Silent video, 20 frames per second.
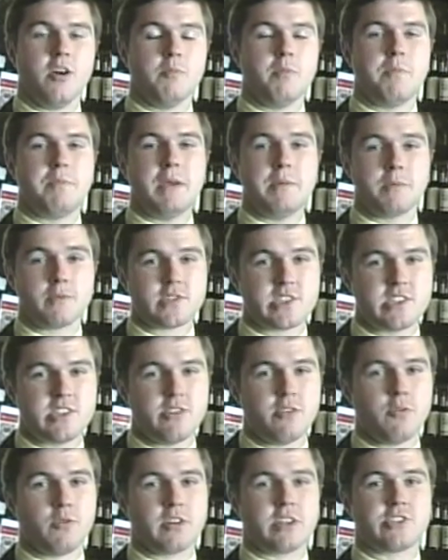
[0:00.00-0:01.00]
but people
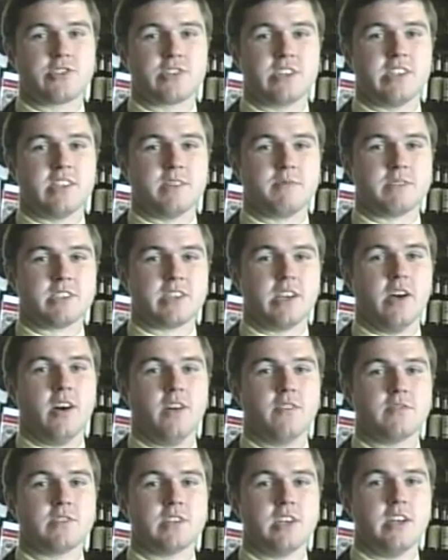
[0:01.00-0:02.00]
still want to treat
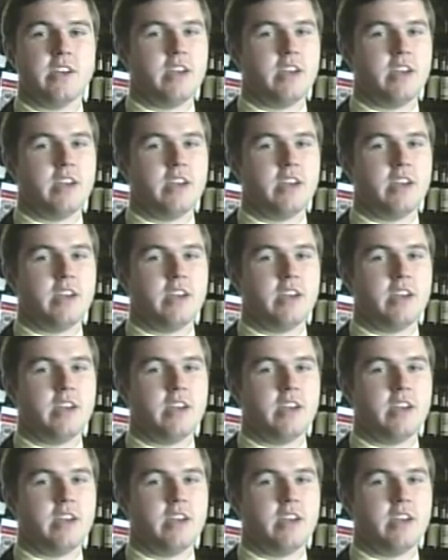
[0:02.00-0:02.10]
themselves.